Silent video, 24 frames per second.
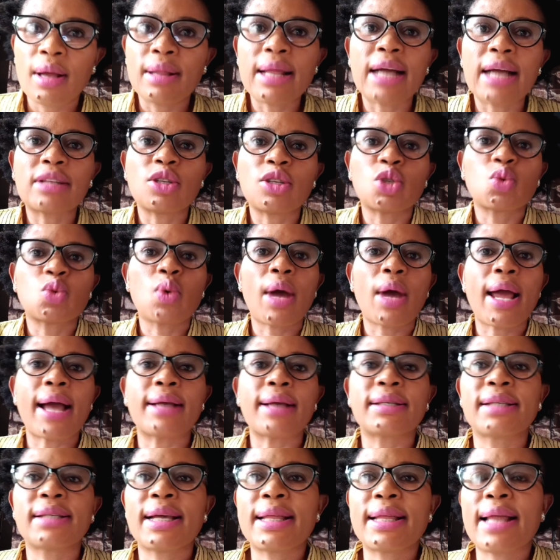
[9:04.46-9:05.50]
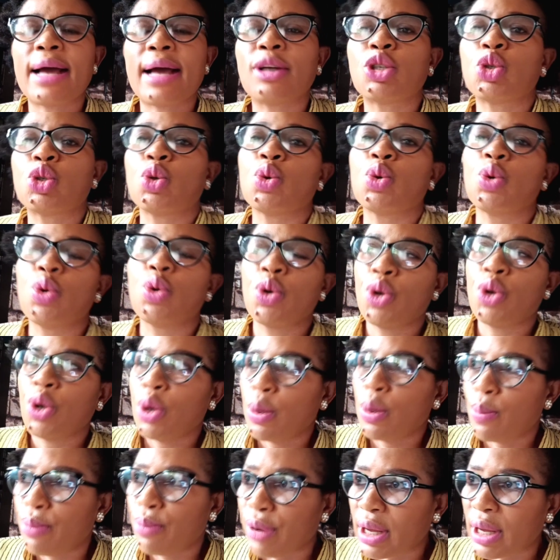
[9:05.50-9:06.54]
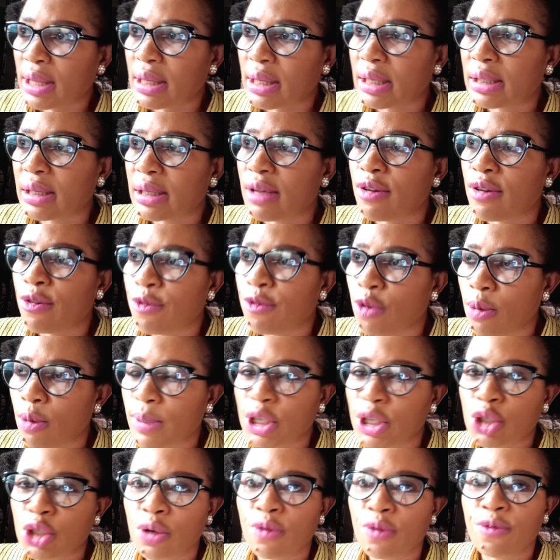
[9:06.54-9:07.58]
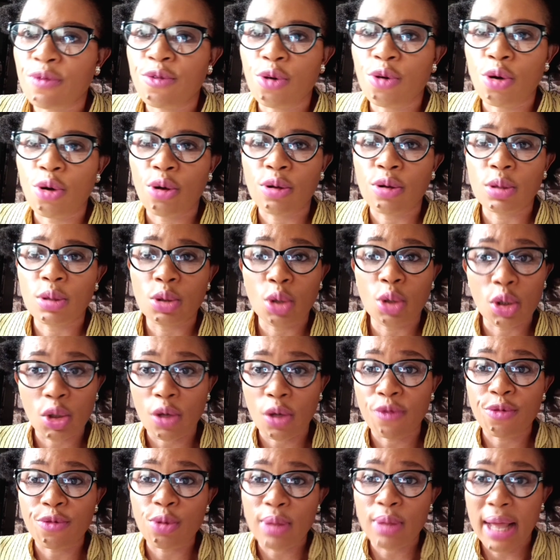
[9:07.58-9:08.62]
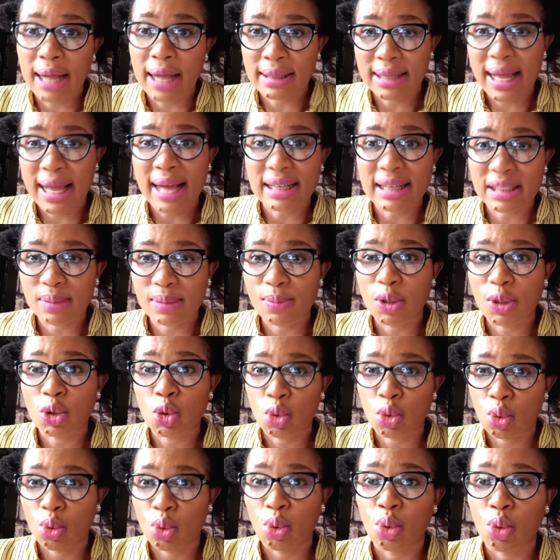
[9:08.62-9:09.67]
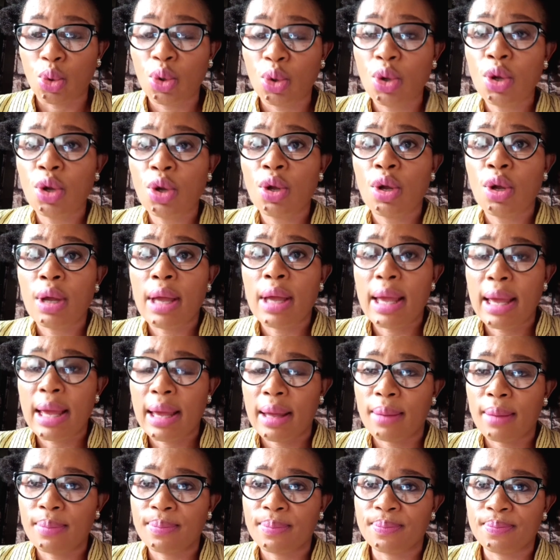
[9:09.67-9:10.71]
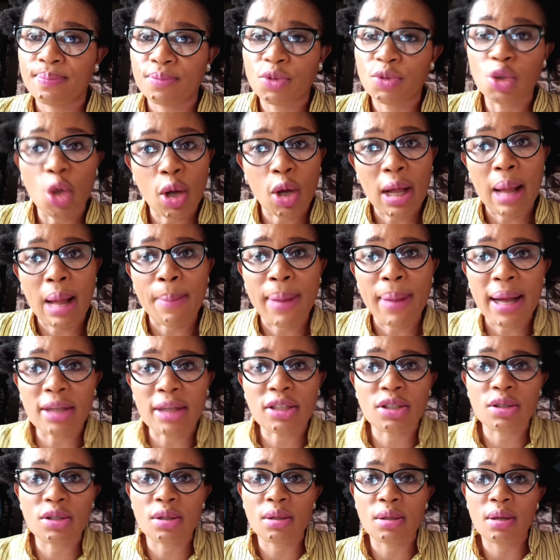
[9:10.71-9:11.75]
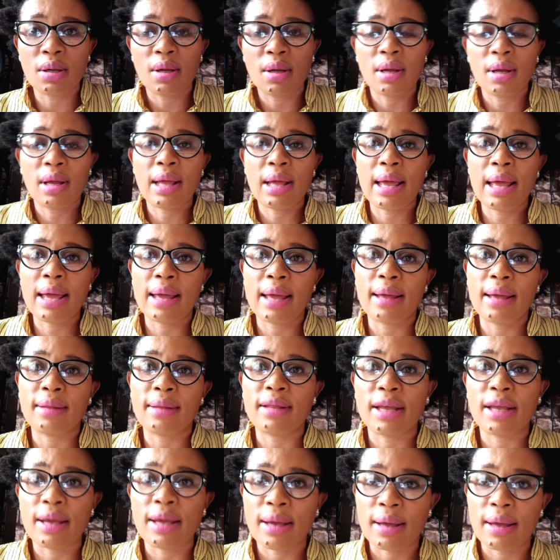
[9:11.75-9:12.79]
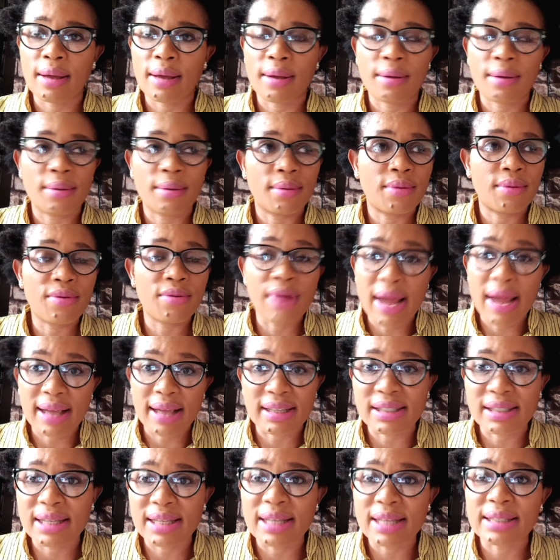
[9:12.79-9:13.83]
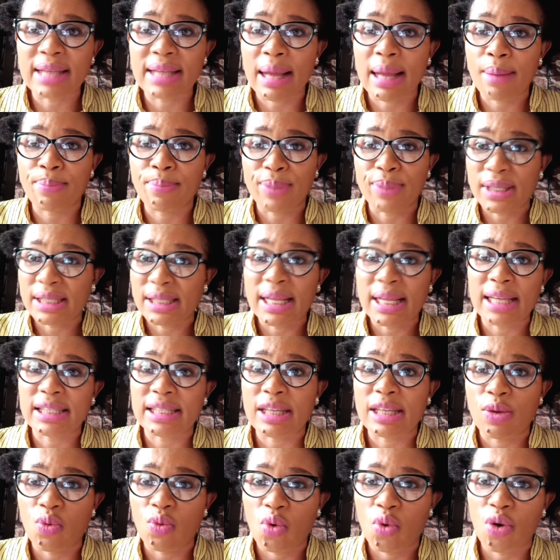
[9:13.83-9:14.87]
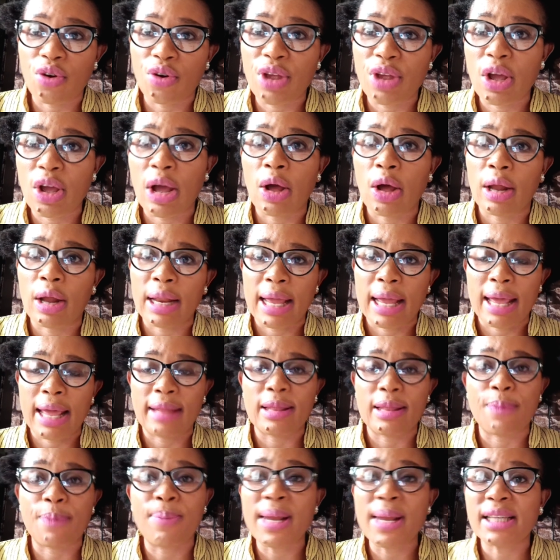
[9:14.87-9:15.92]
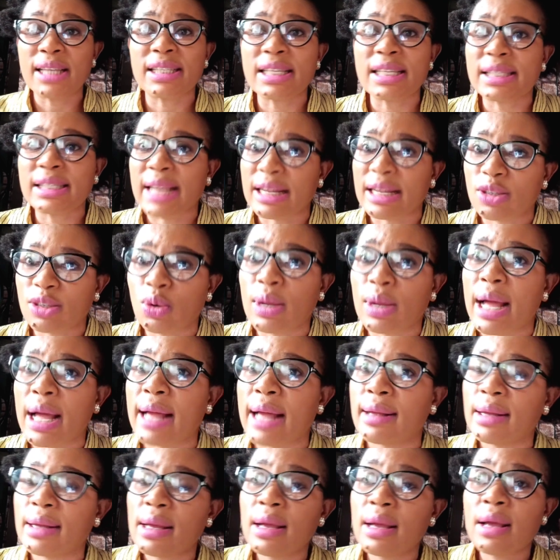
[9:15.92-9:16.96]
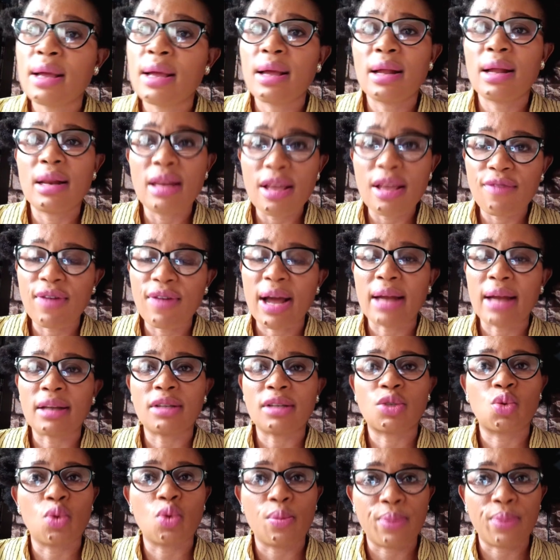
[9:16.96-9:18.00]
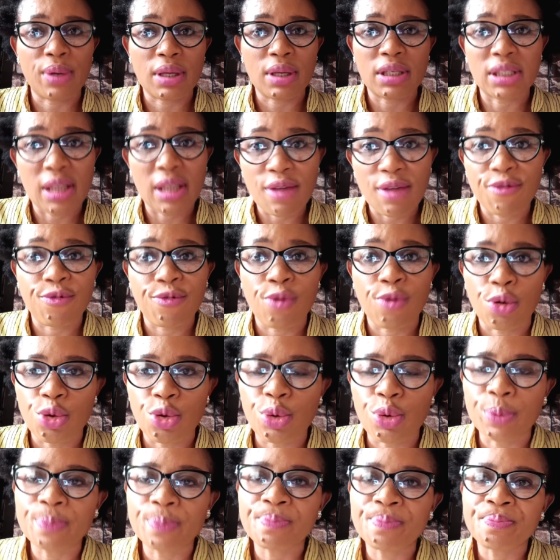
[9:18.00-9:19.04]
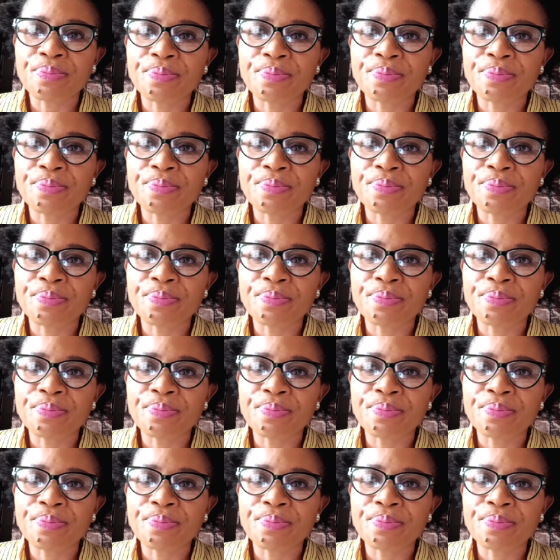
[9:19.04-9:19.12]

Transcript: That is why I said I should bring this information for those of you that asked me to talk about the real estate business in warri and the places that you can live and it will be safe for you.